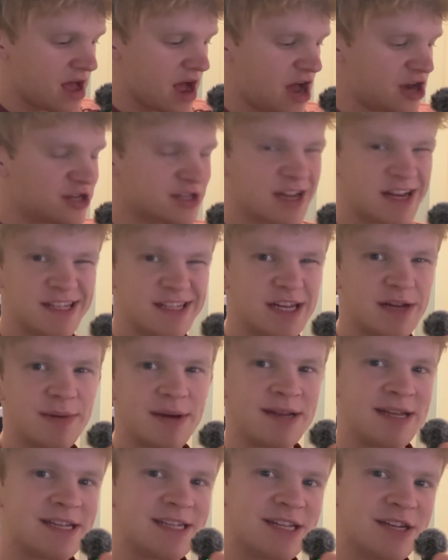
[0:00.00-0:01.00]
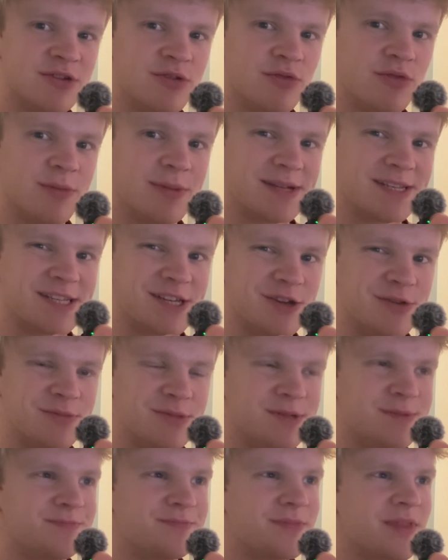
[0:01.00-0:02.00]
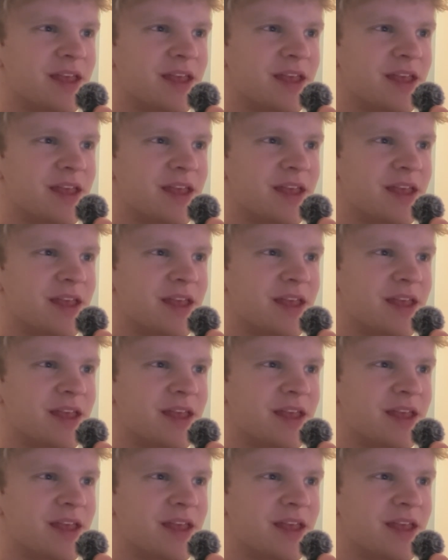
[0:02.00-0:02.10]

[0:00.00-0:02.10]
I just kind of sit at my desk and do Rubik's Cubes.